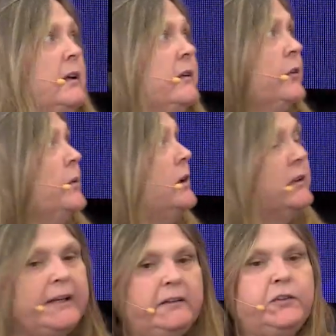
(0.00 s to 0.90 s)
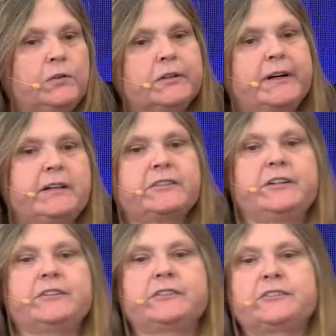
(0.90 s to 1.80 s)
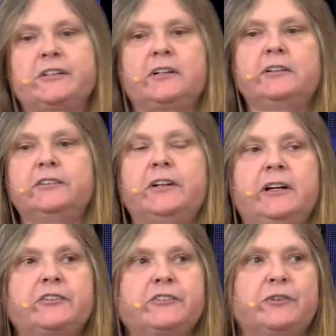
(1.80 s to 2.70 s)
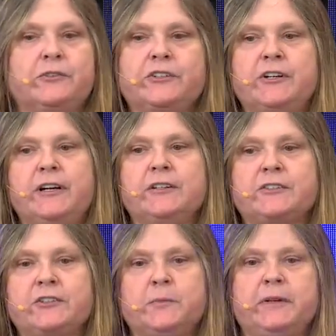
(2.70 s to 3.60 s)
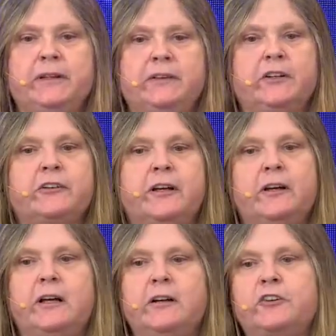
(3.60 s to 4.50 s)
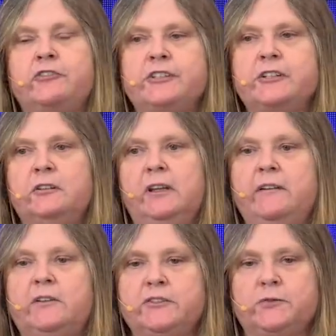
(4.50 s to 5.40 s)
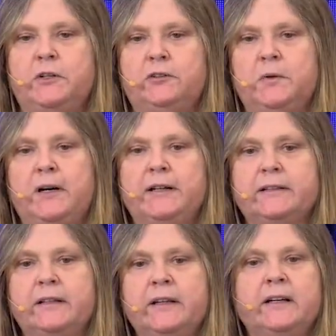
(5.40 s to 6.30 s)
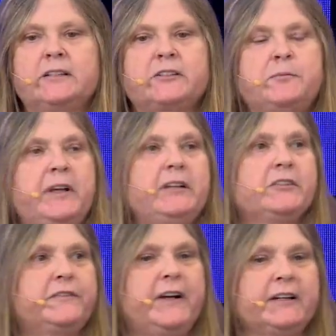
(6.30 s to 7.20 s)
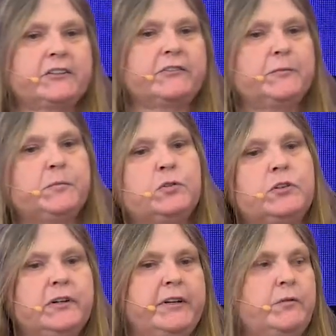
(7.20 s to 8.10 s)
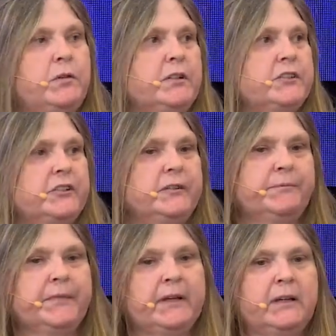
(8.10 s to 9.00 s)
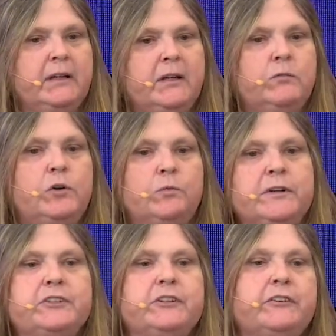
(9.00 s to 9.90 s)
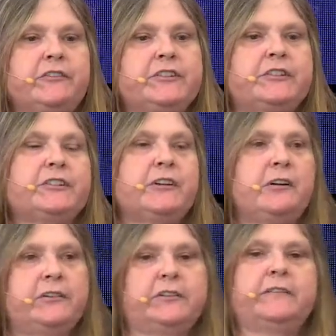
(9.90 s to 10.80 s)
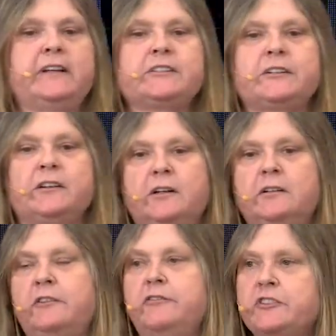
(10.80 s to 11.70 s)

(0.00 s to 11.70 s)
The World Health Organization has declared nitrous oxides to be at critical levels worldwide, It's a major factor in poor air quality, one which increases cardiovascular and